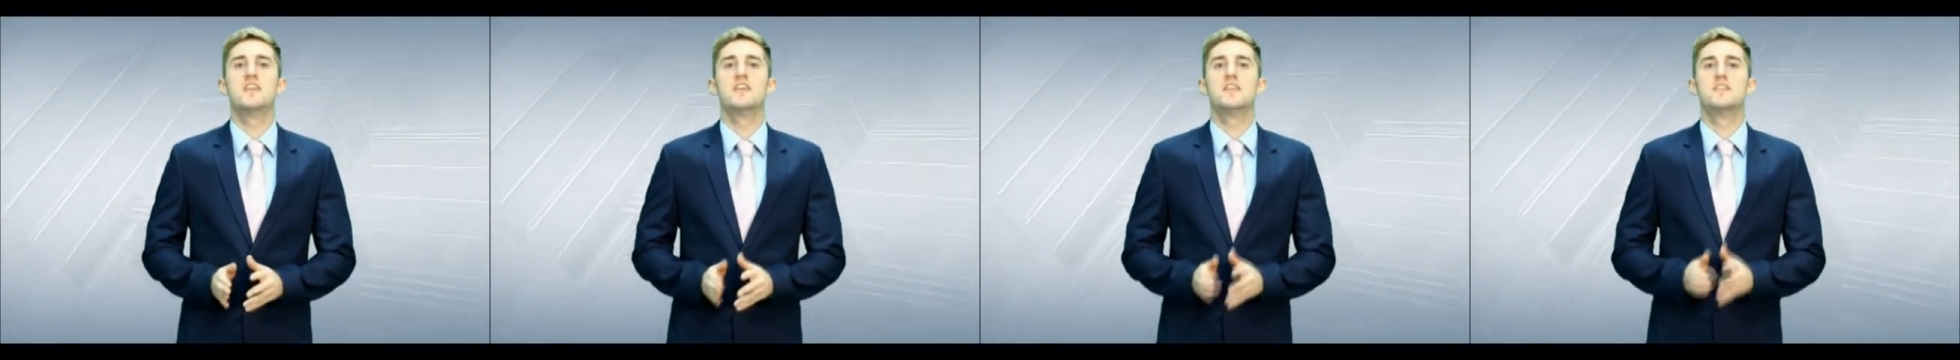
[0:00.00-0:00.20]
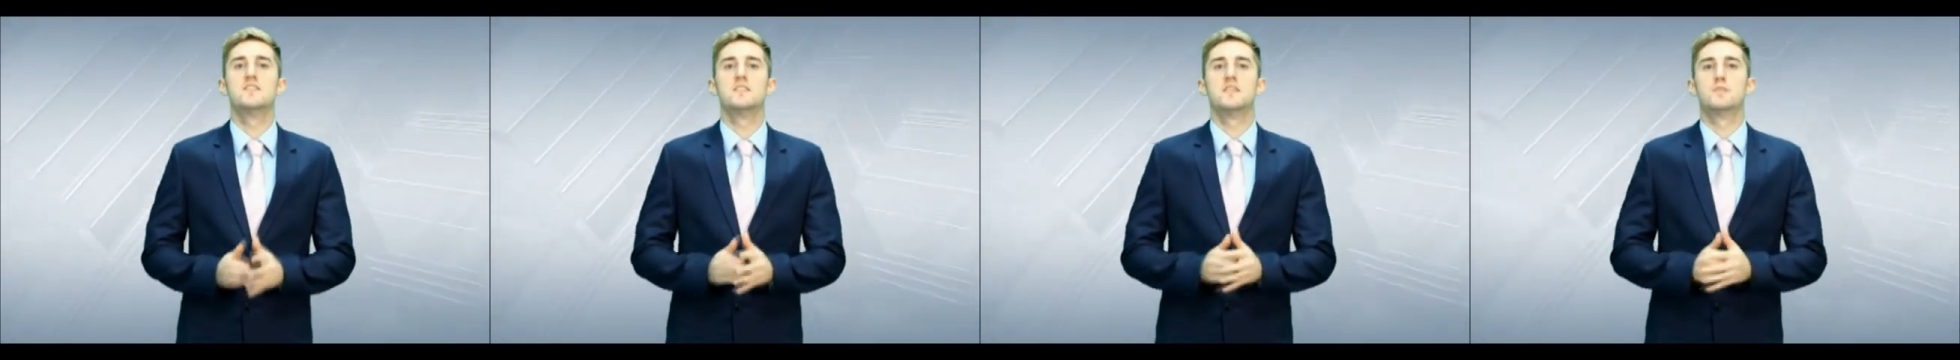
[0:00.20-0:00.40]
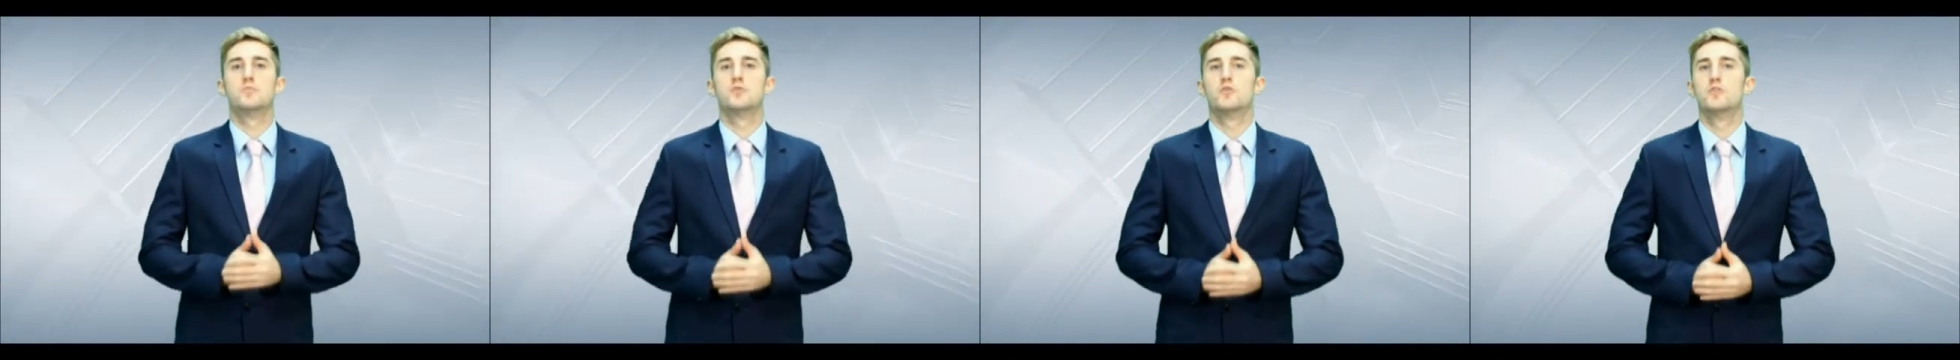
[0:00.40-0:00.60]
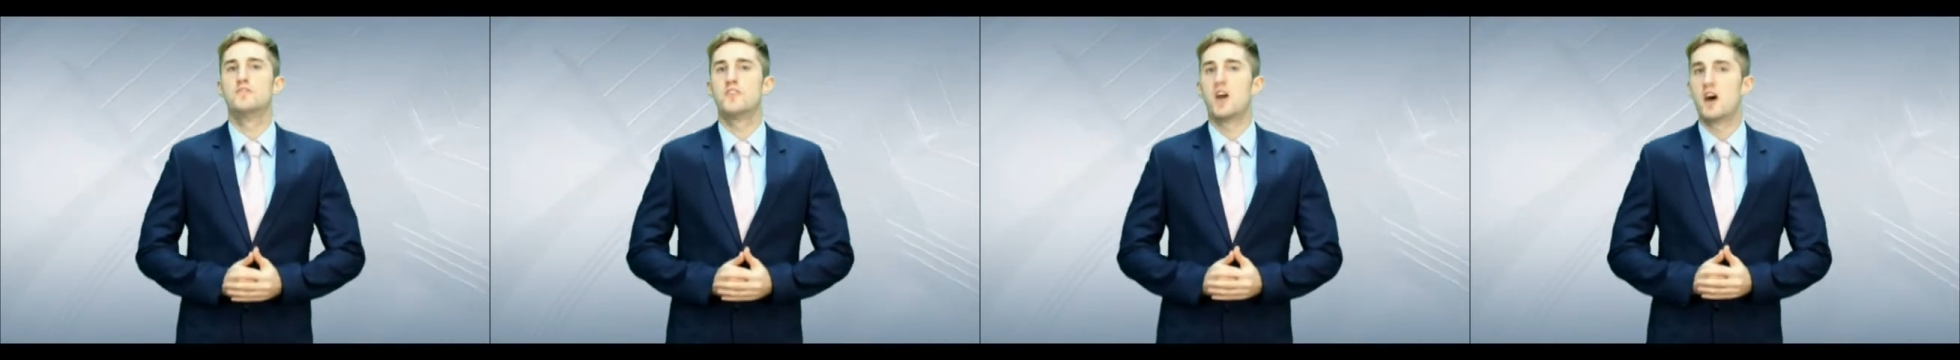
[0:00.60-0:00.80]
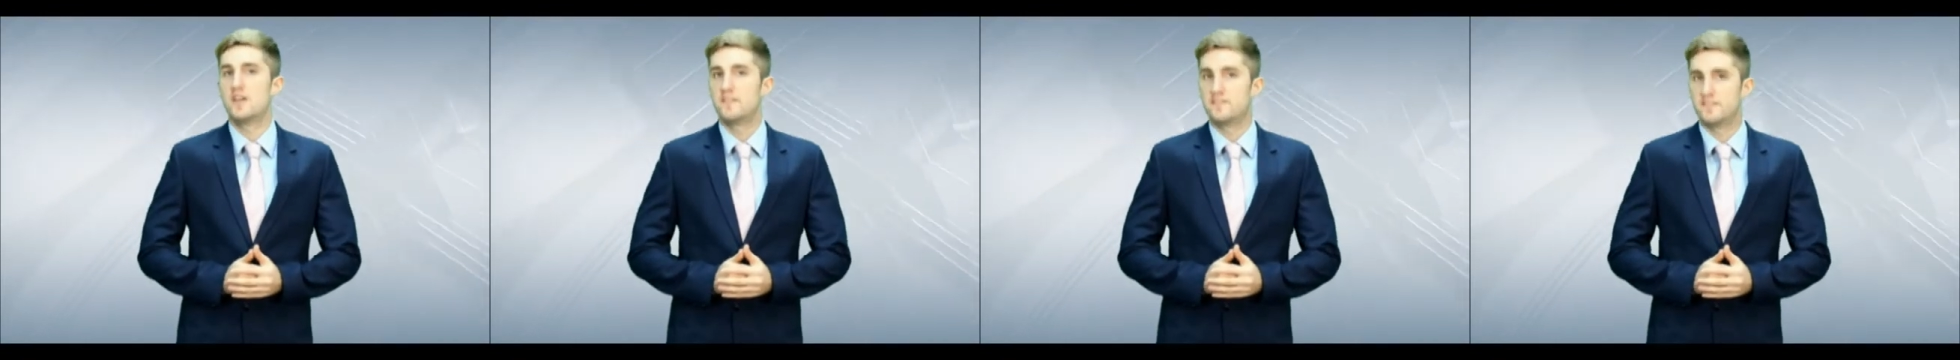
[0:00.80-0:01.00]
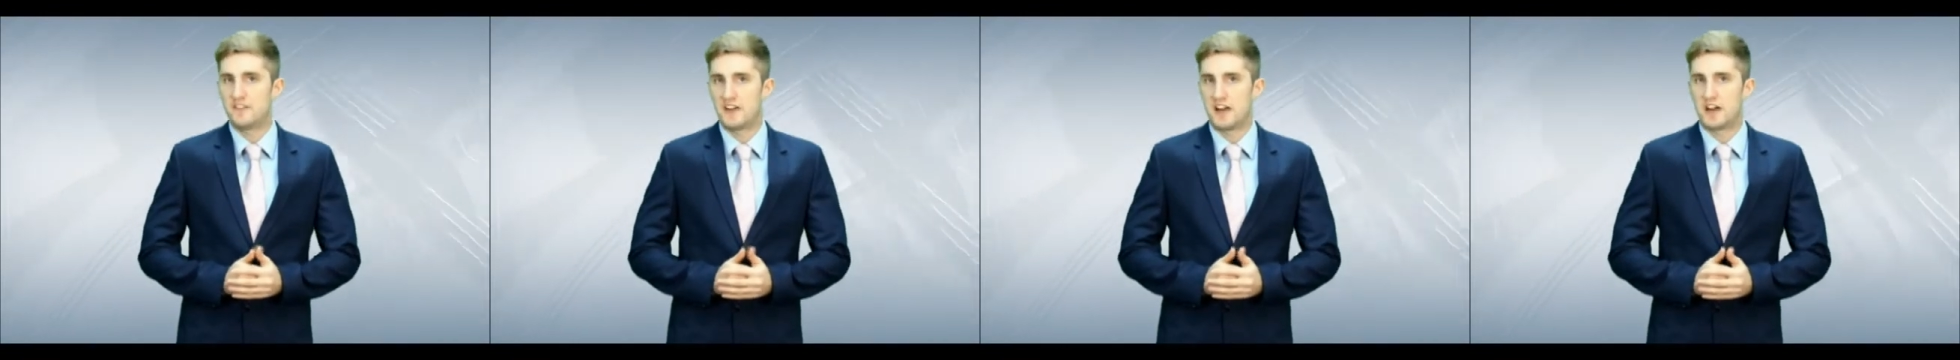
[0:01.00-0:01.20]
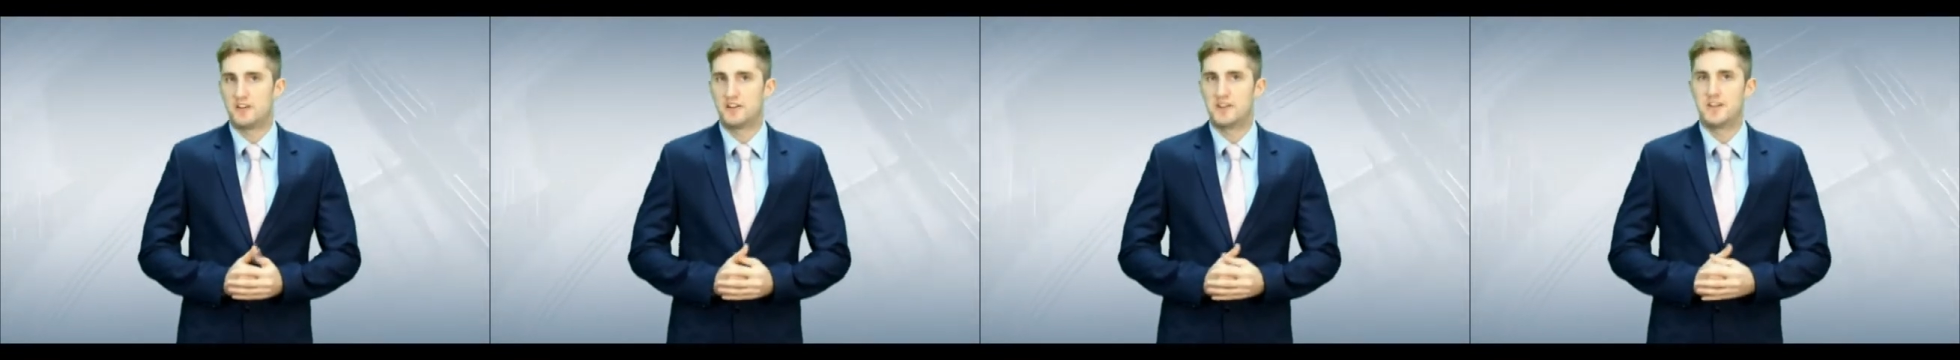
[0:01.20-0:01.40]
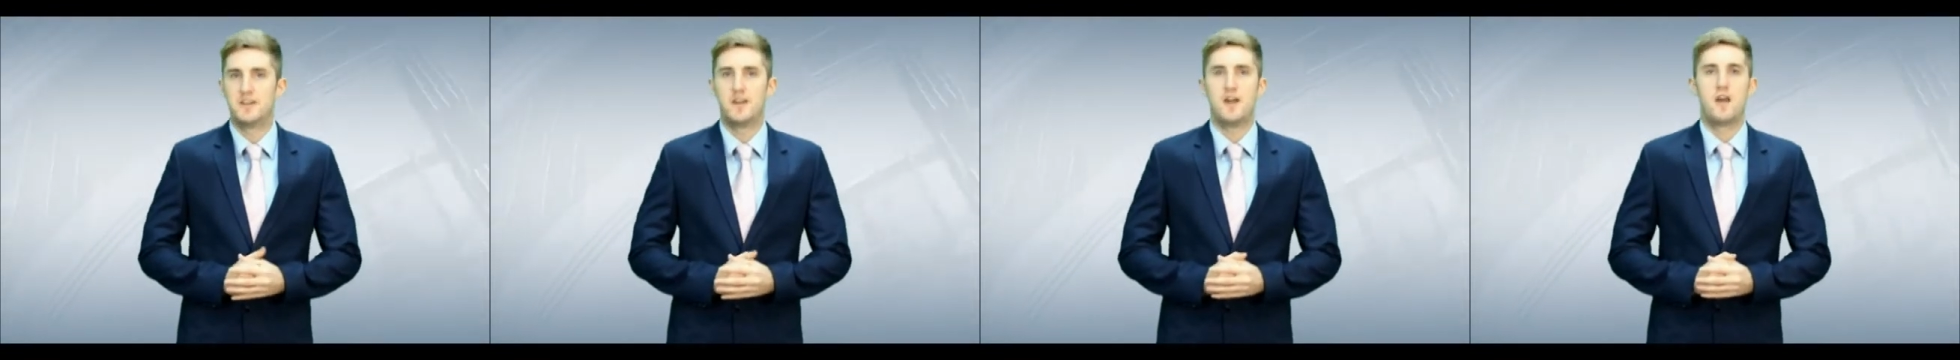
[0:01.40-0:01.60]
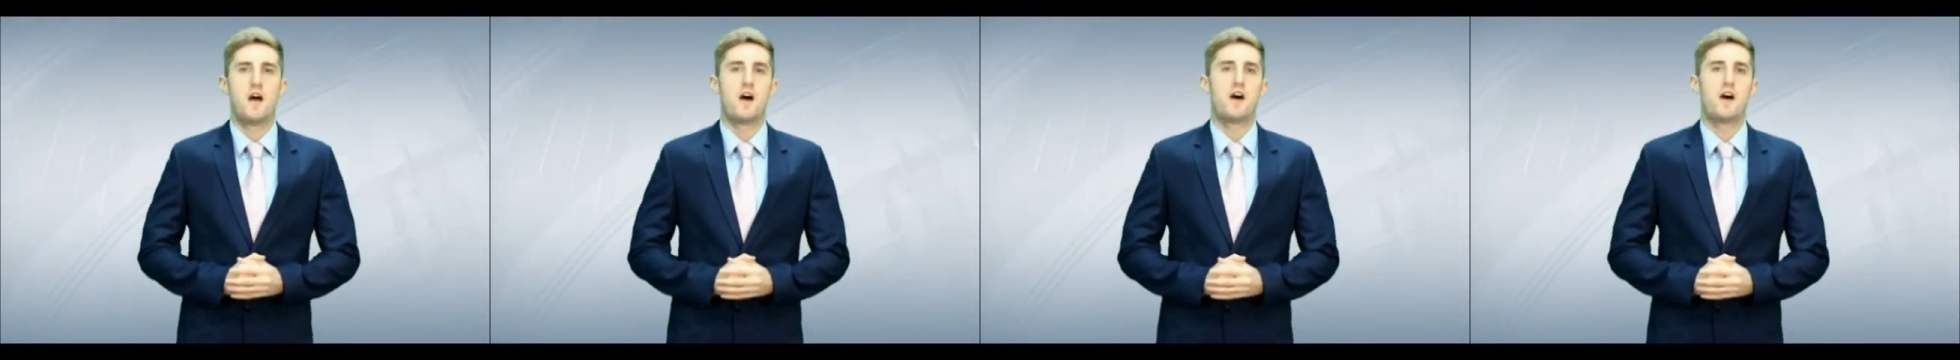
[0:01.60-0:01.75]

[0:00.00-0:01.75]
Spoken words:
easing proved unfounded